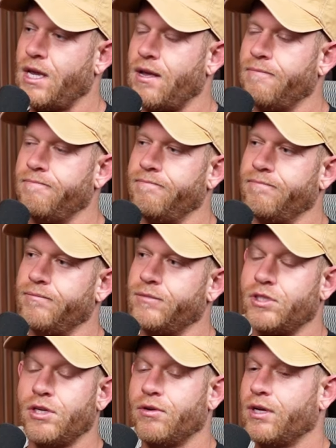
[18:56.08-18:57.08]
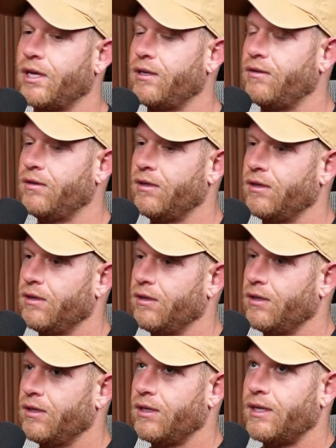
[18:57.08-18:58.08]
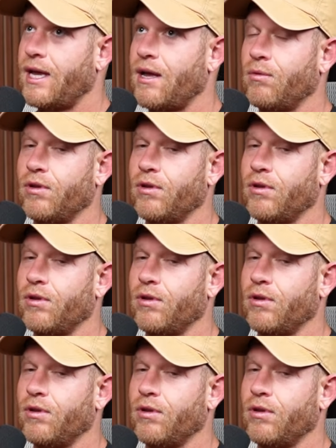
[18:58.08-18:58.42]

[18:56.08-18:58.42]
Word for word: Yeah. So good. Yeah,